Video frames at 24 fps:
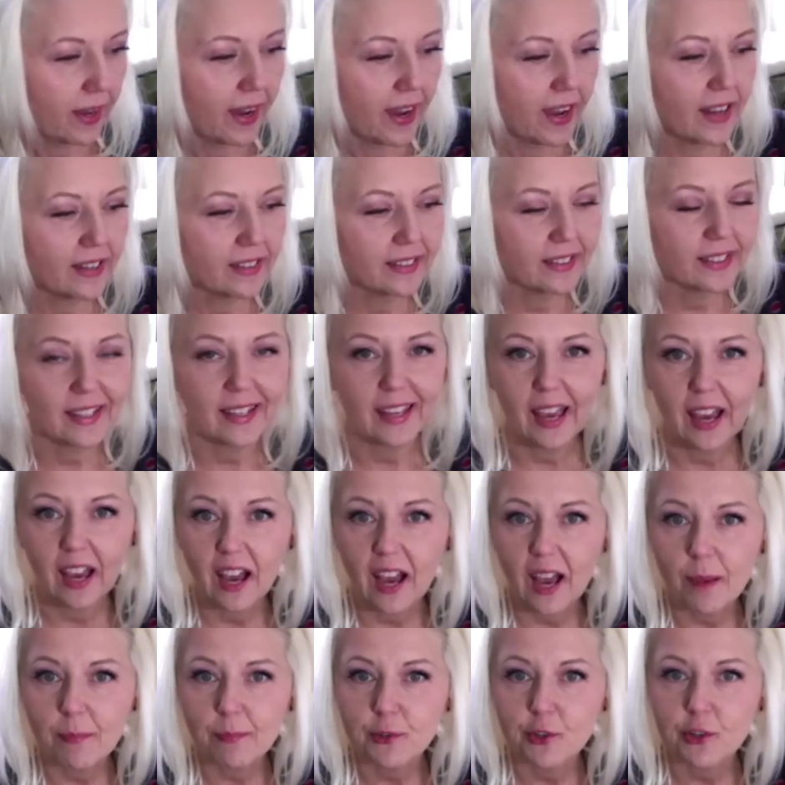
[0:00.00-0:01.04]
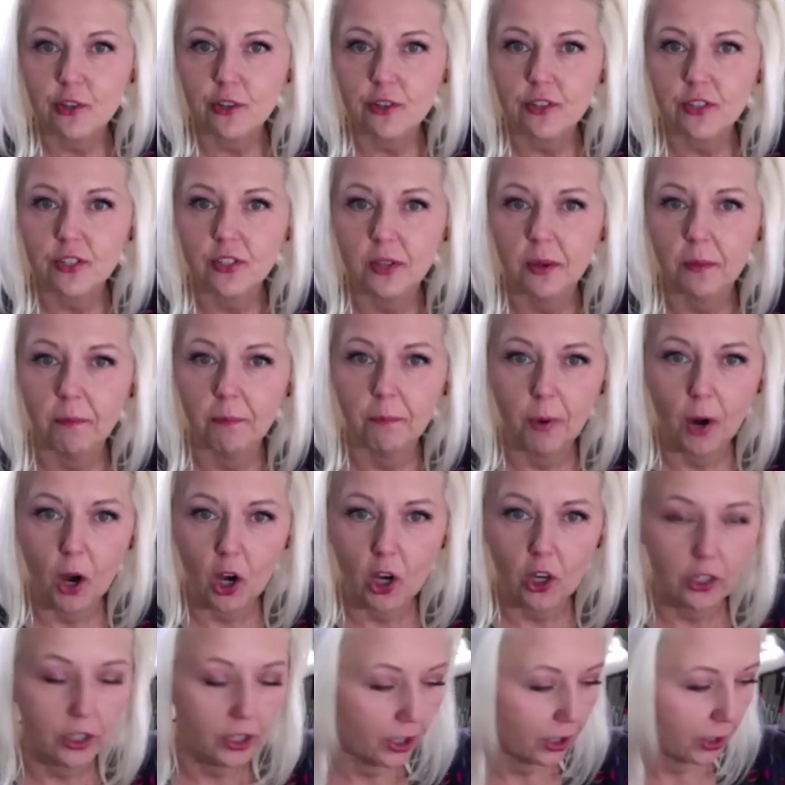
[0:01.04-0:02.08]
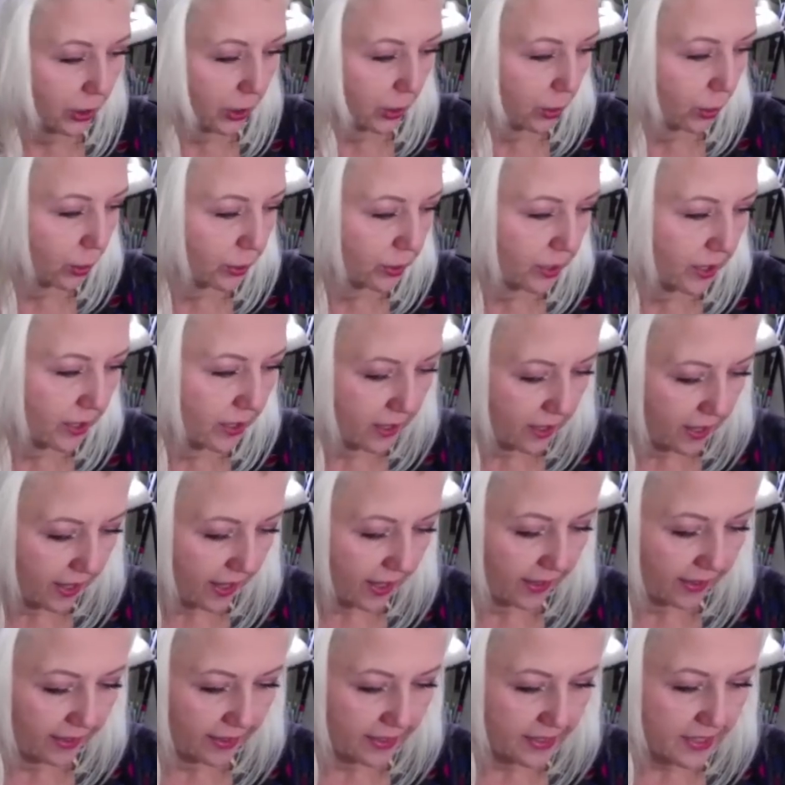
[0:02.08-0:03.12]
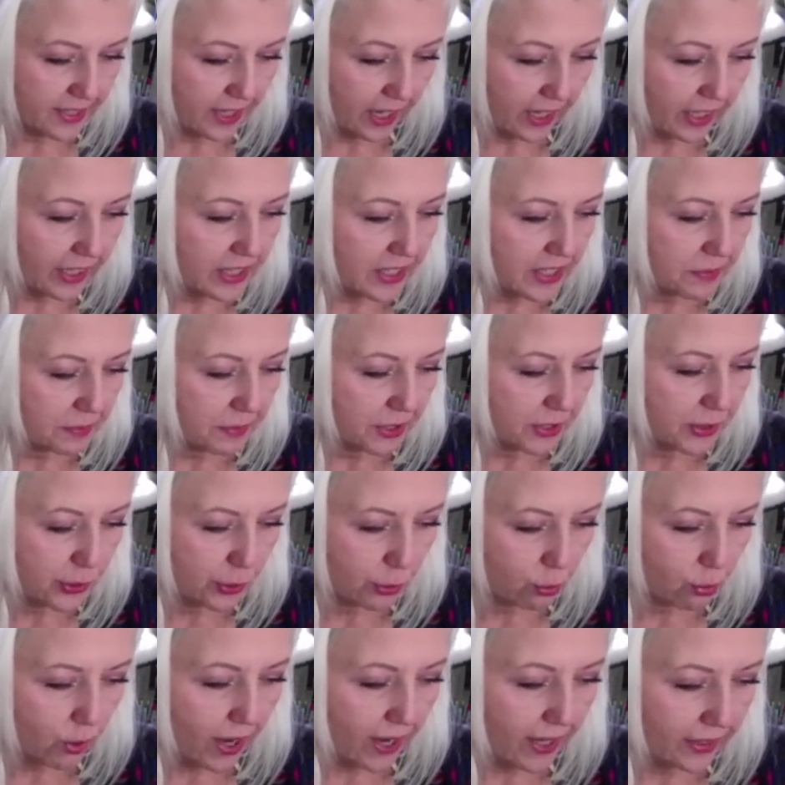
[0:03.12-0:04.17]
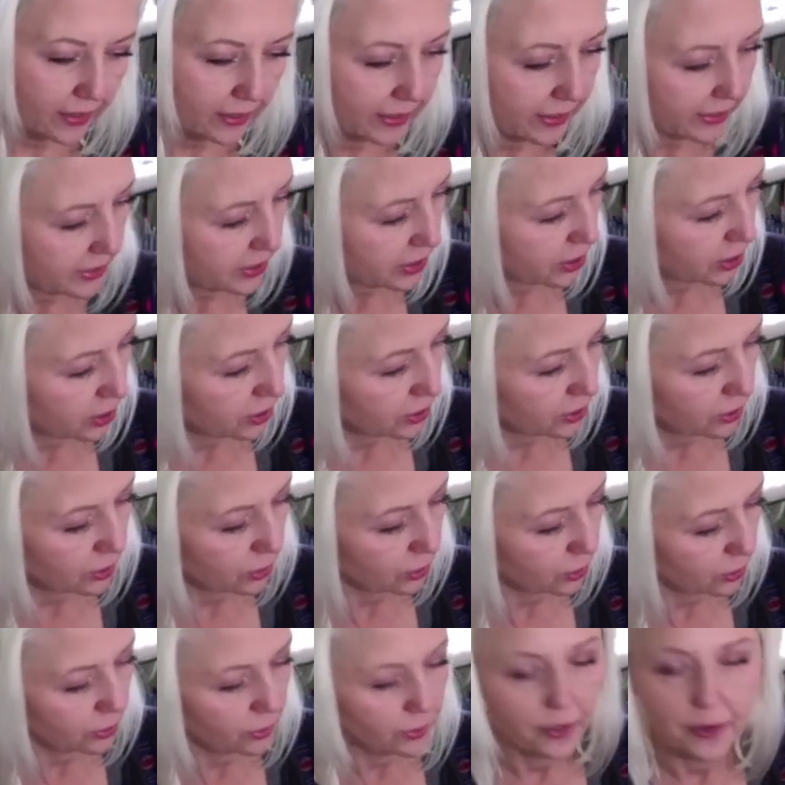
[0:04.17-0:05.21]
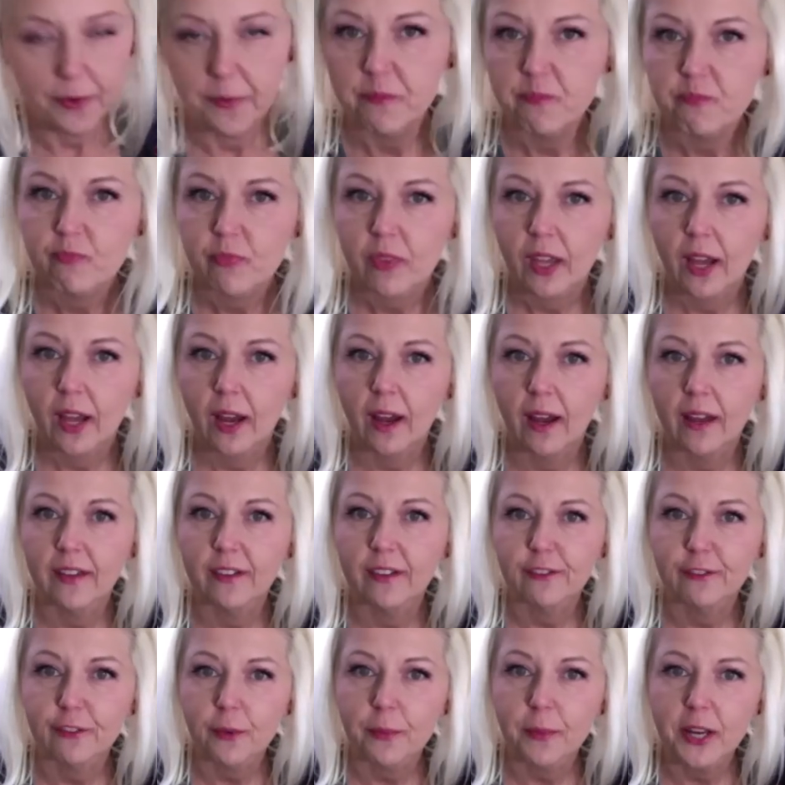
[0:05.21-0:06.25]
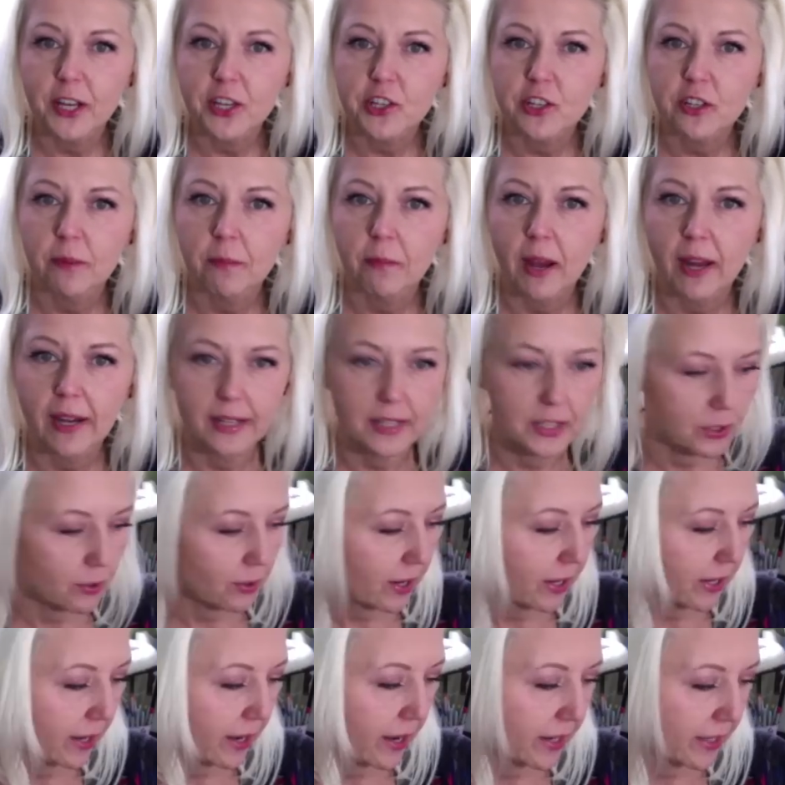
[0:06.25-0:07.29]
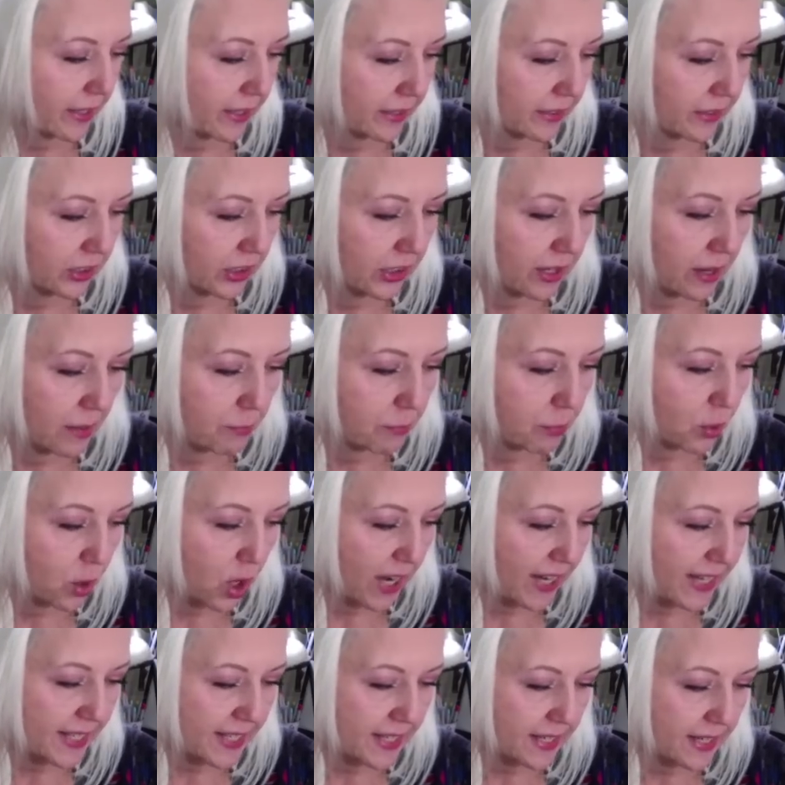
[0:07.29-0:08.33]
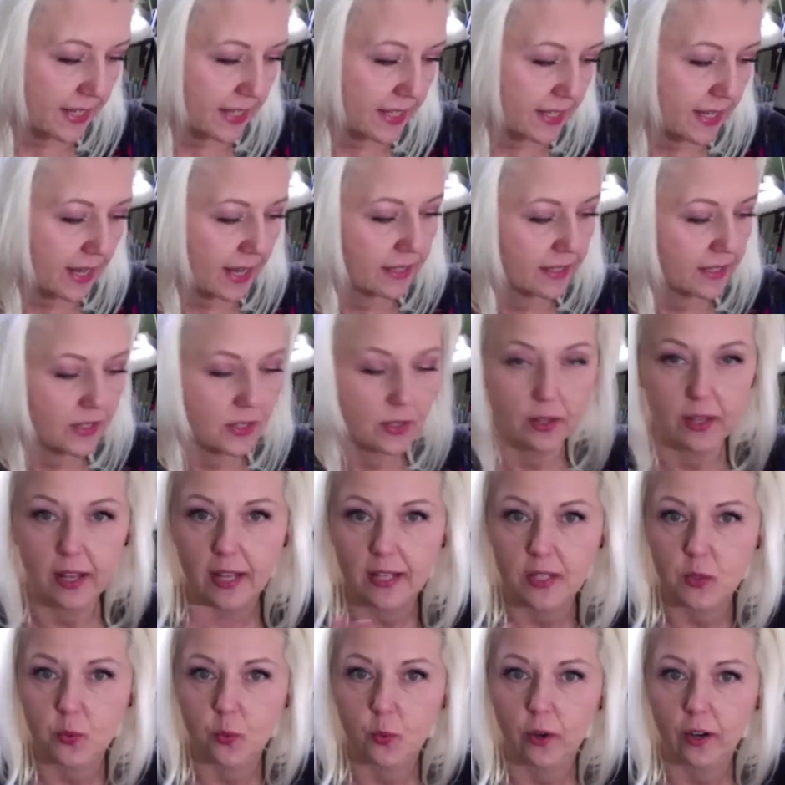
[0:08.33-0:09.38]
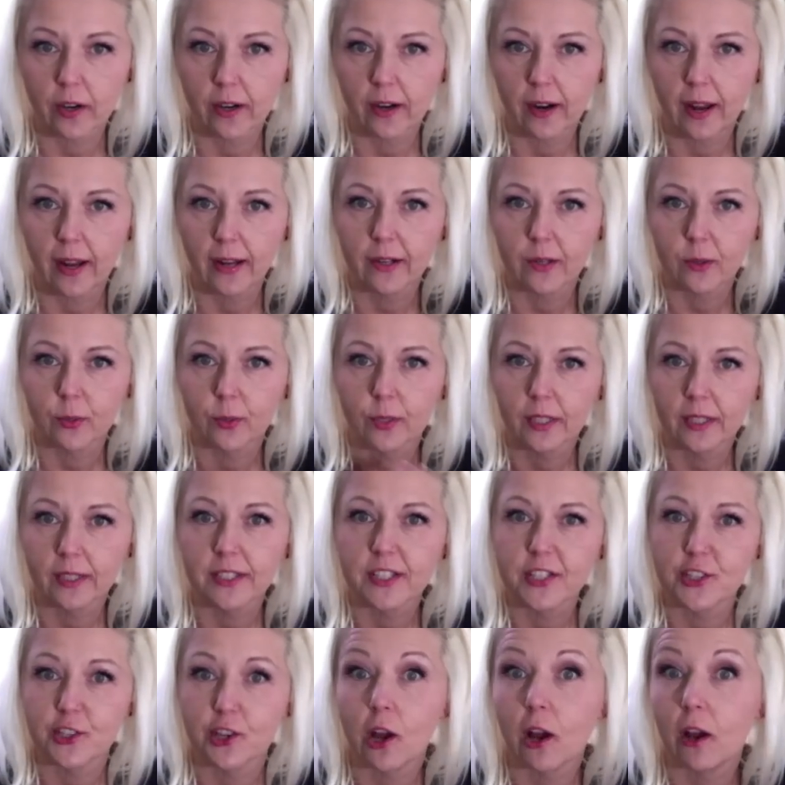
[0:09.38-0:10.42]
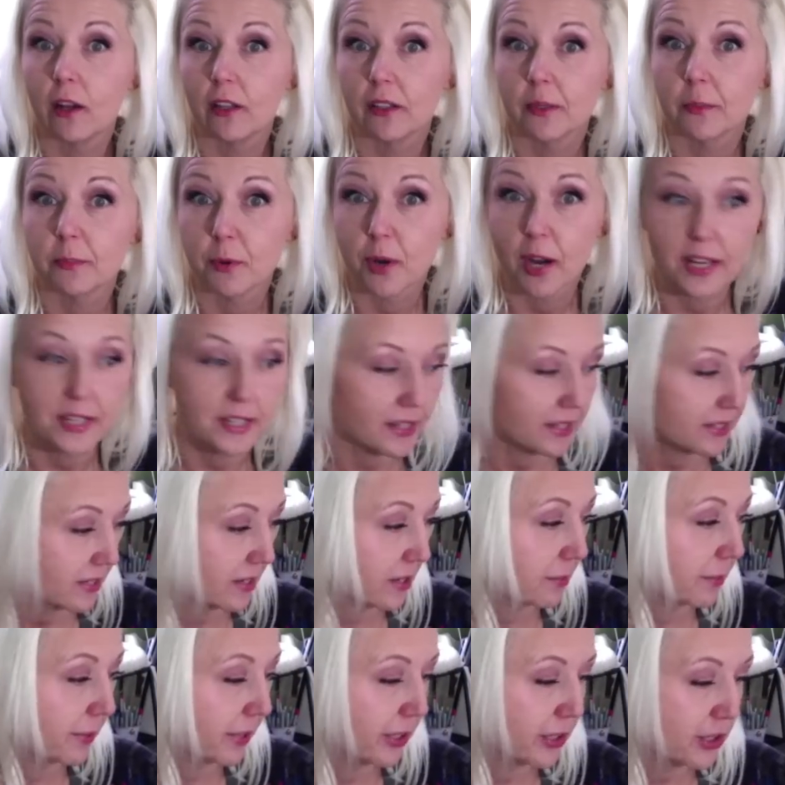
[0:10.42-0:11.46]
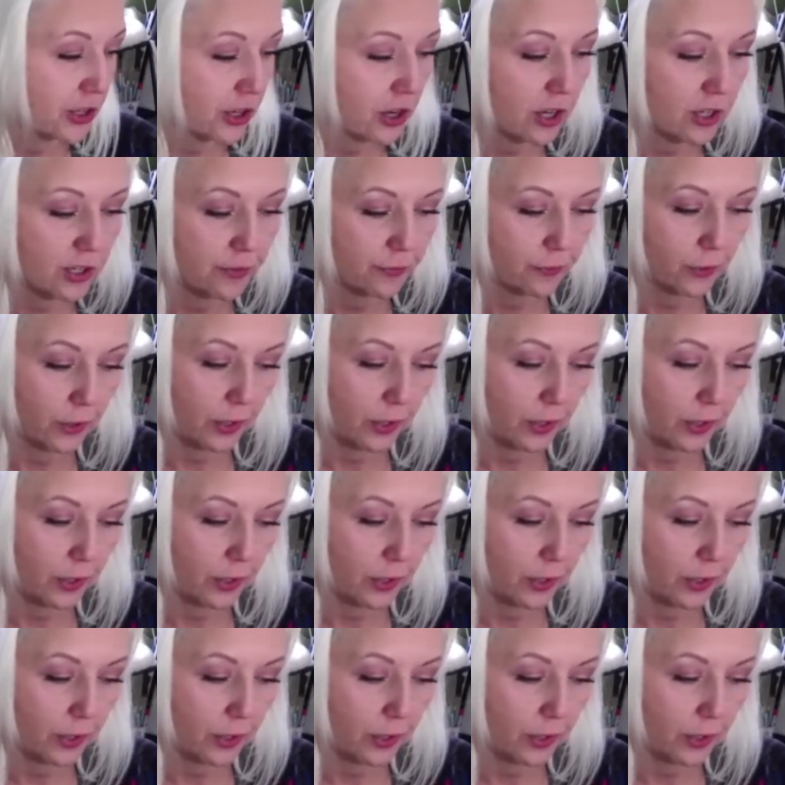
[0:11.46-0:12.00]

and it captures the barcode, and it takes me directly to information about it. So I can look up prices, and so that's where I quickly saw all the prices that are being charged for